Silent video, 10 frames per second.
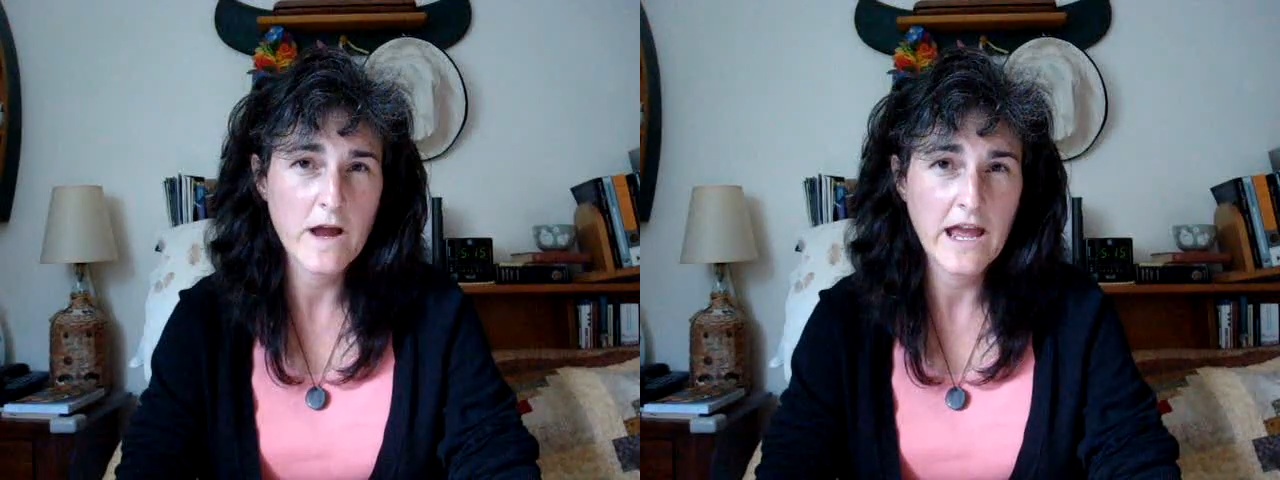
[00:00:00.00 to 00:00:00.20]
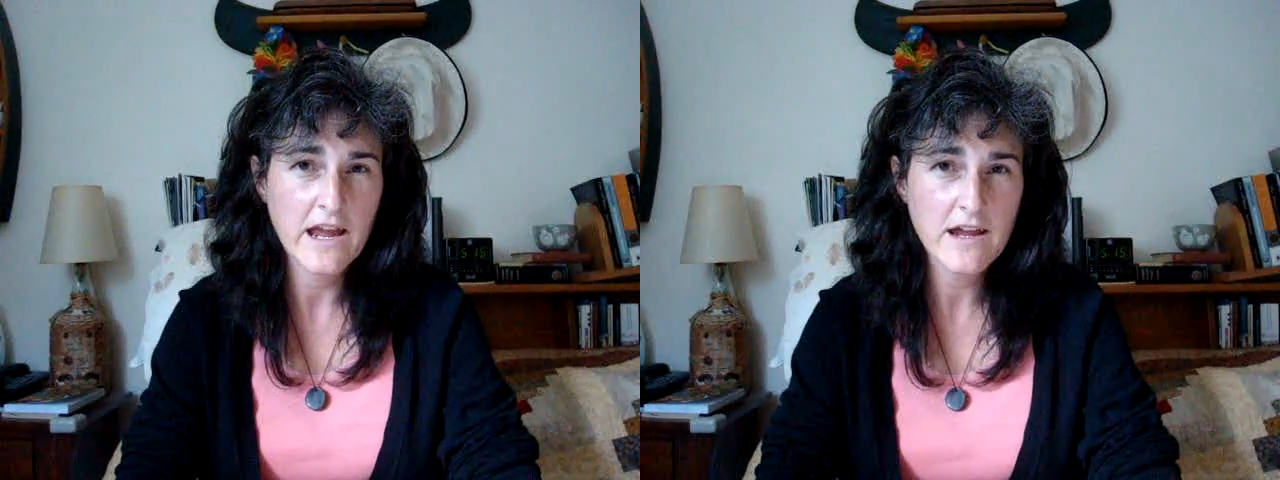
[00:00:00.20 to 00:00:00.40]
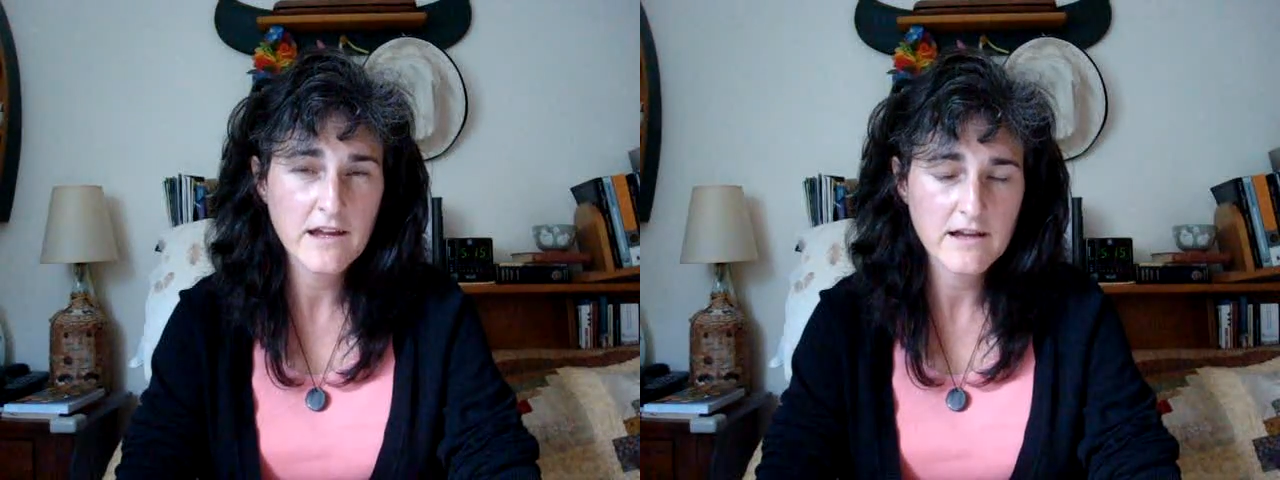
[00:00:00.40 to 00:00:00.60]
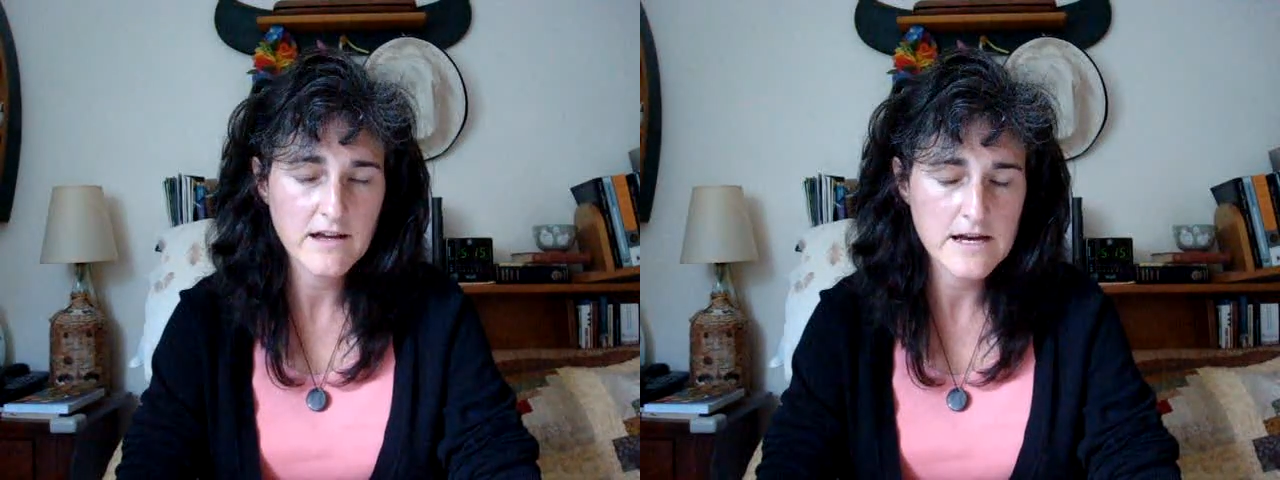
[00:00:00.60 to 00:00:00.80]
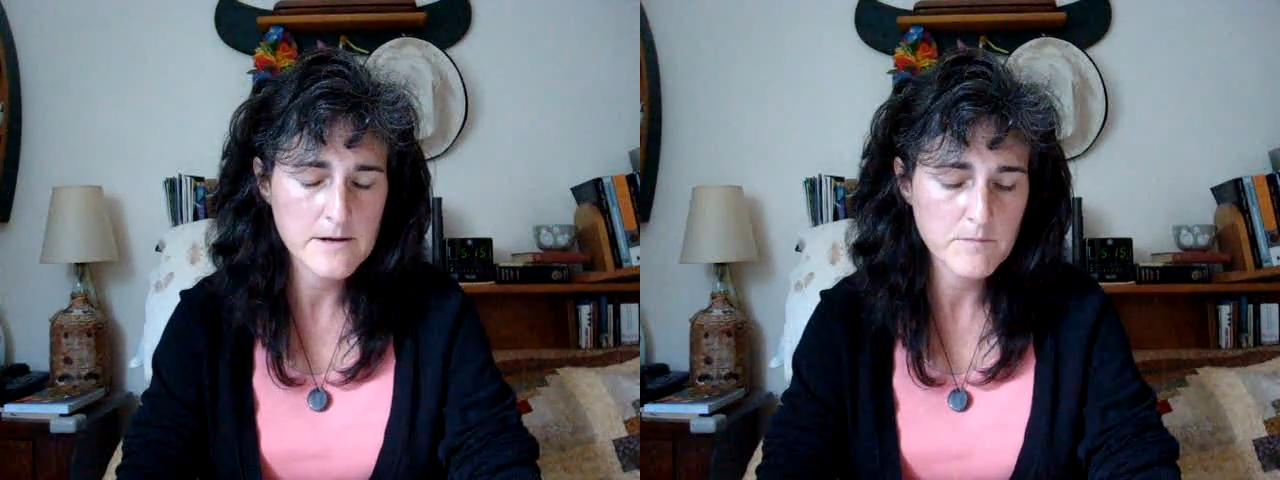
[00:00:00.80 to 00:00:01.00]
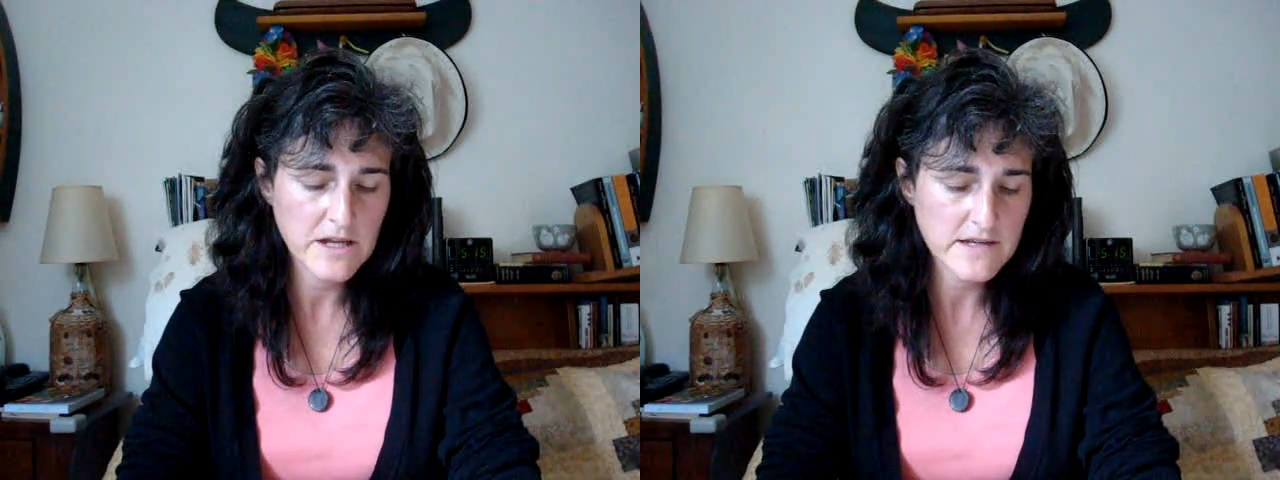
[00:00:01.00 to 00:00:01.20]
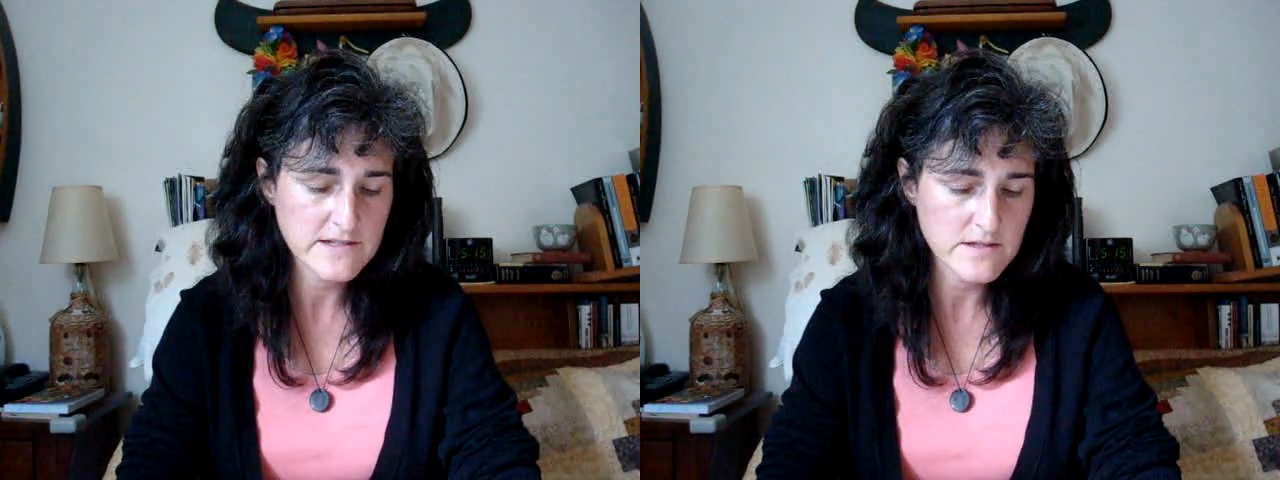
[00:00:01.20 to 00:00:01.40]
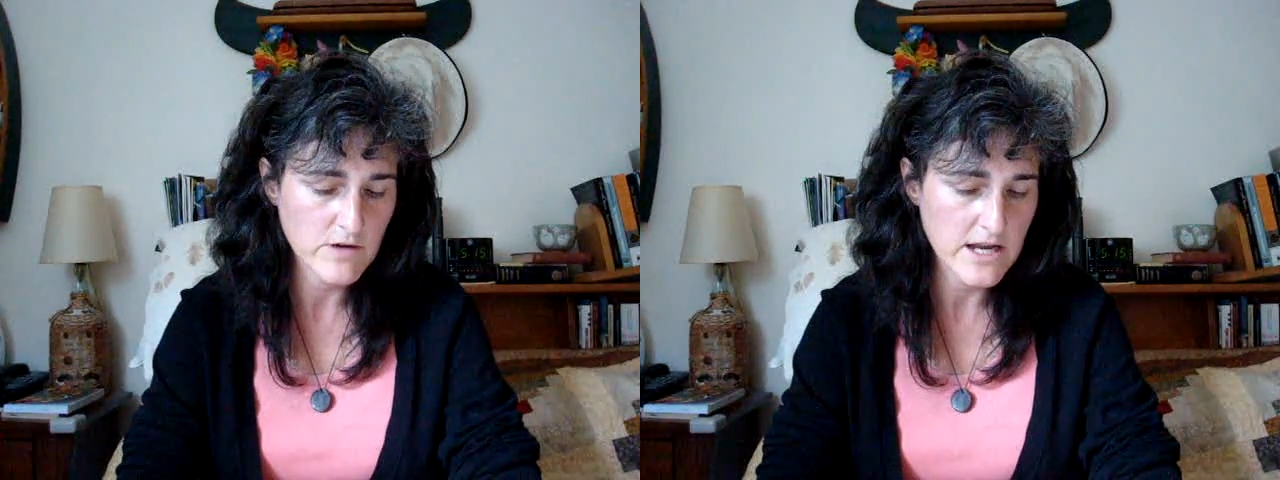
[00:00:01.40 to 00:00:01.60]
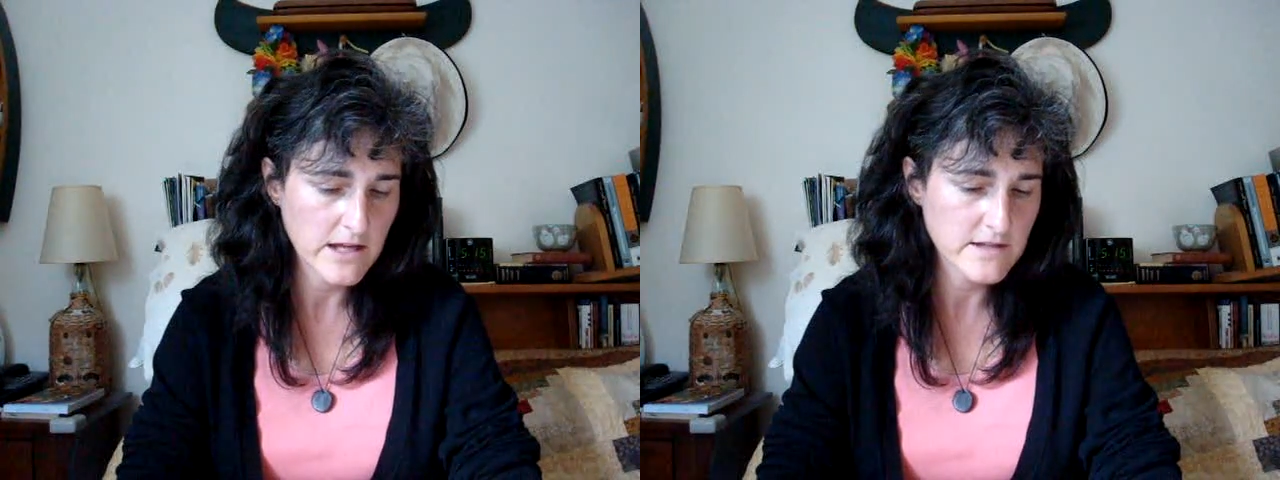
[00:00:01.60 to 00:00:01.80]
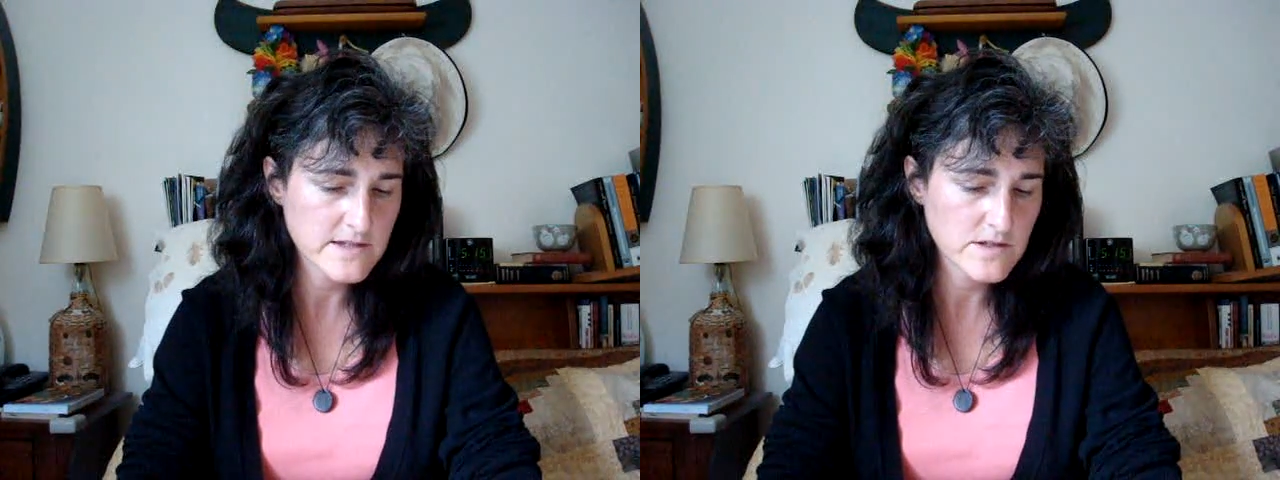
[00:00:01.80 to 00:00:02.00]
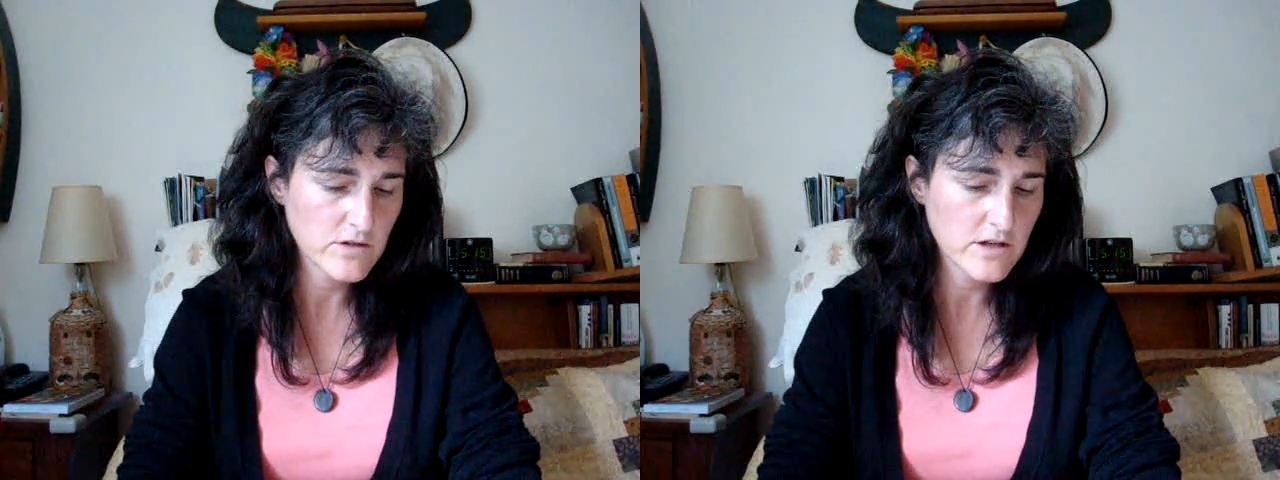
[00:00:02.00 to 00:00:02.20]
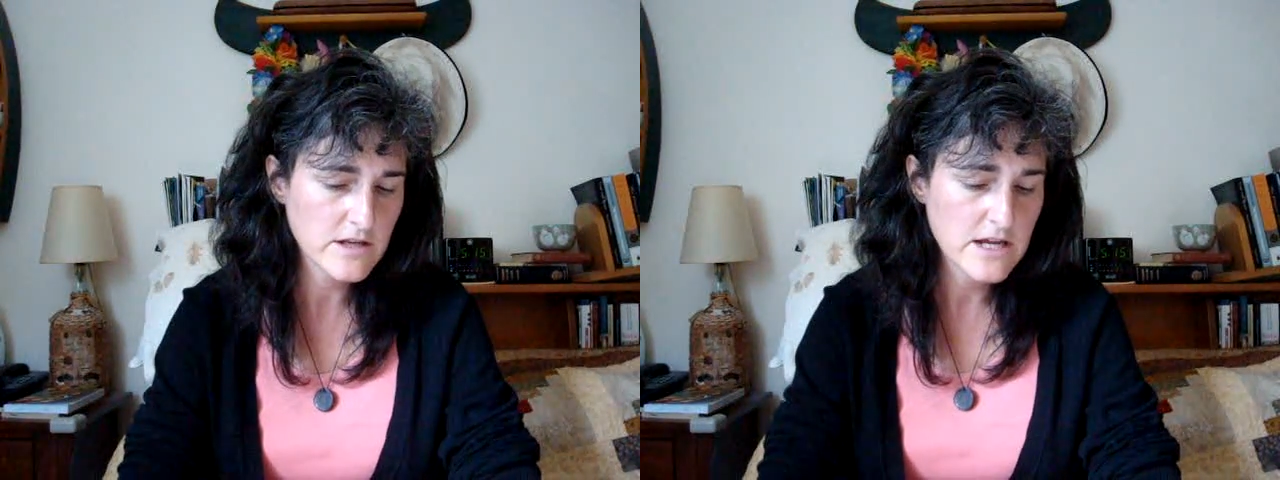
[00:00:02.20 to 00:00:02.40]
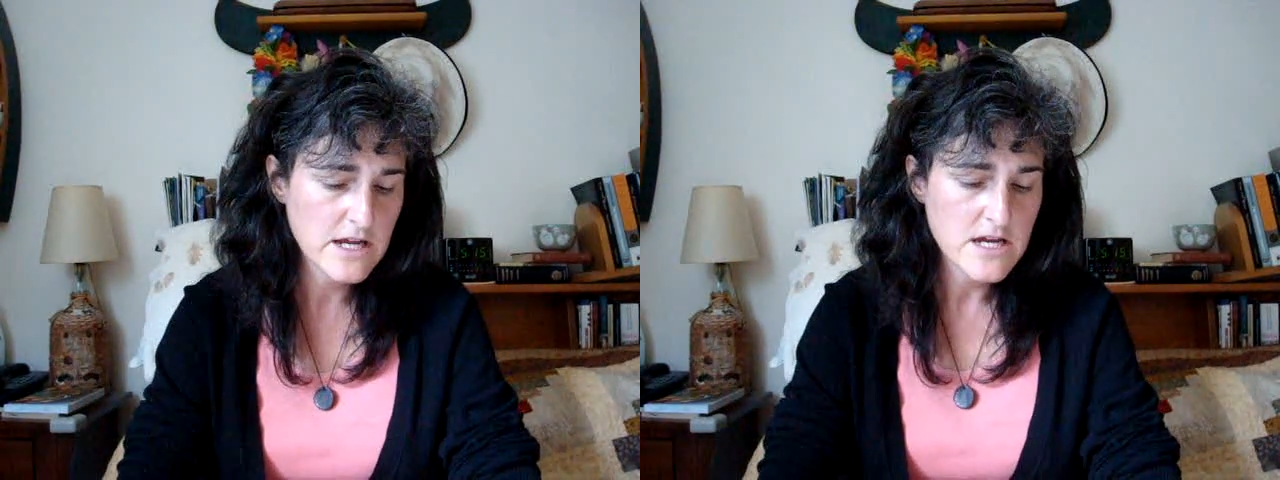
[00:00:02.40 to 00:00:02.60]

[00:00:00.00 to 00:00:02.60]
way, because the writing is so good.